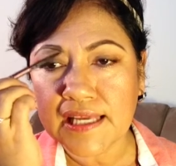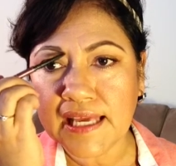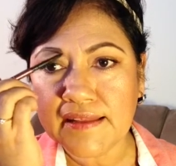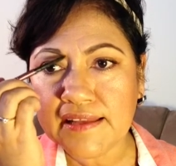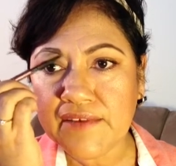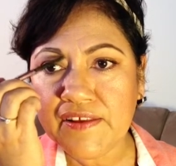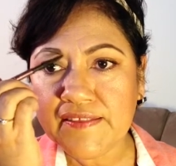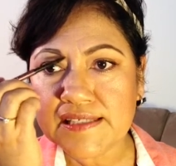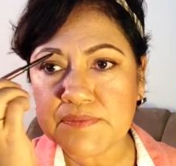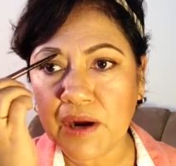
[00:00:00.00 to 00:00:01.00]
And leaving
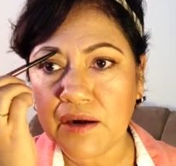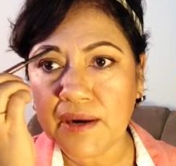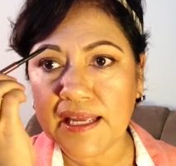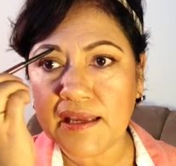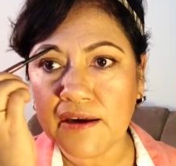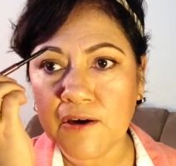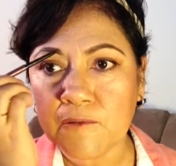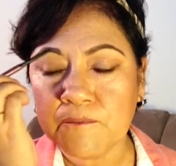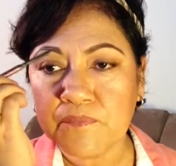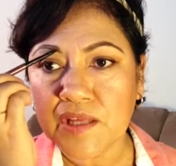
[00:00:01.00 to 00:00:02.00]
this part right
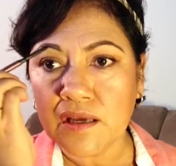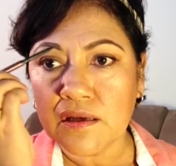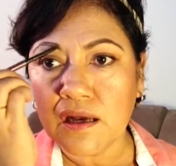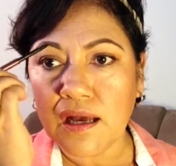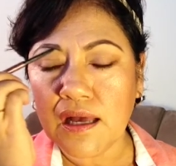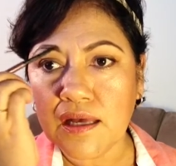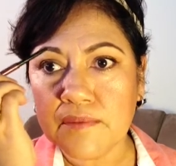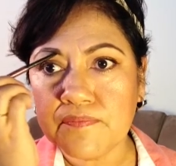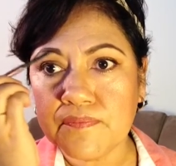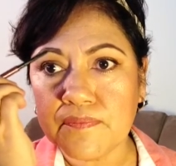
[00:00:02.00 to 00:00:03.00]
here
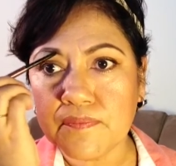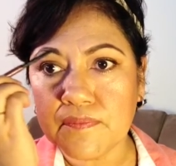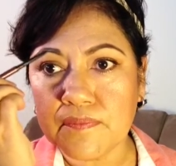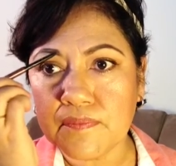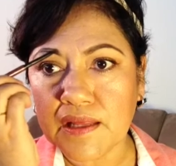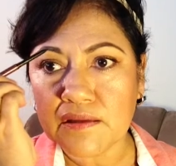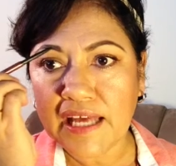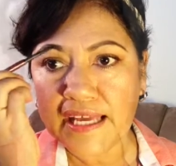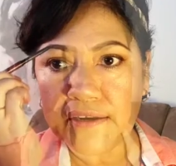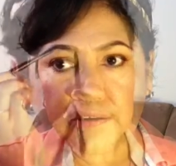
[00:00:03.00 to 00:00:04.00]
um,
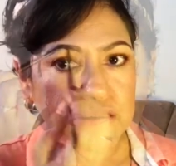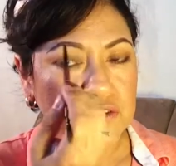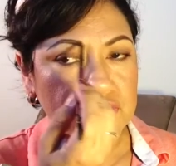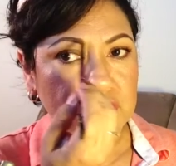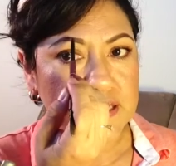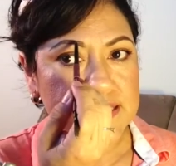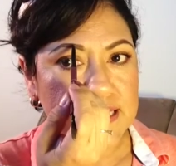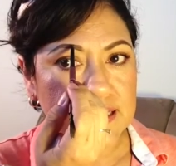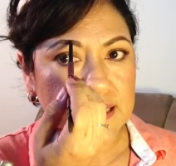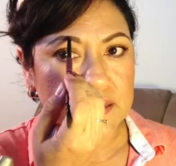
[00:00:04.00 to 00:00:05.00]
lighter. Now you're just gonna
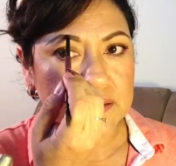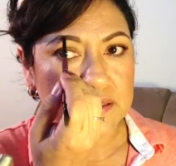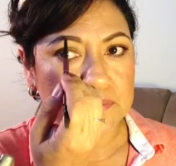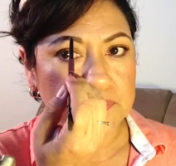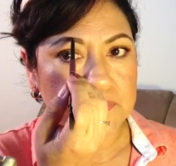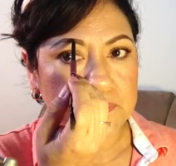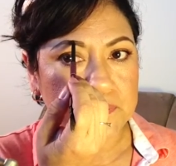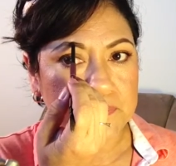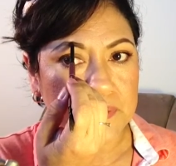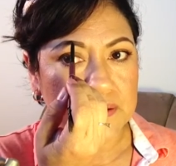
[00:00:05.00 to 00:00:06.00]
see a lot of little
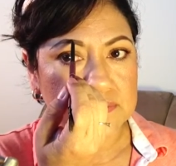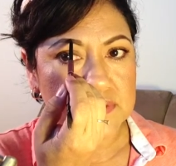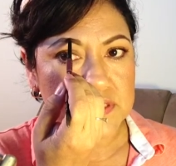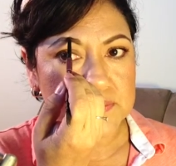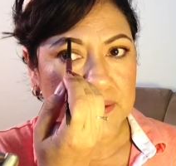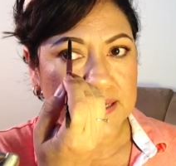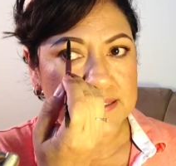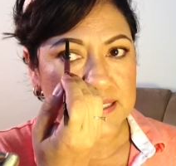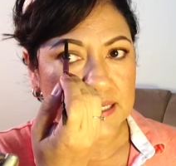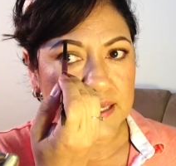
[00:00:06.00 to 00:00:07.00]
bald
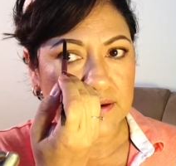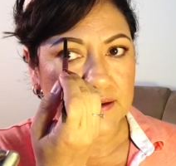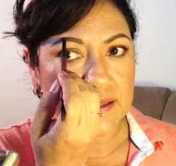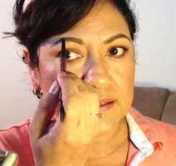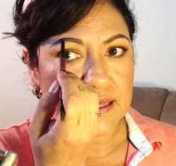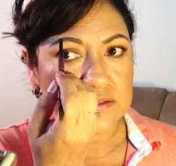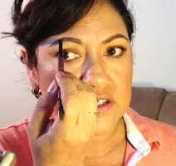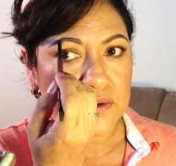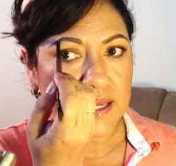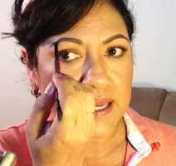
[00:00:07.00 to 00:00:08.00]
spots in here, and that's
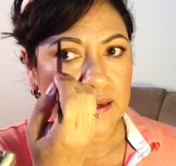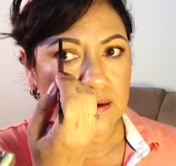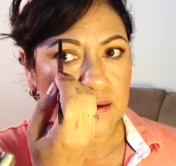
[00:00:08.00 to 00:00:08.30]
okay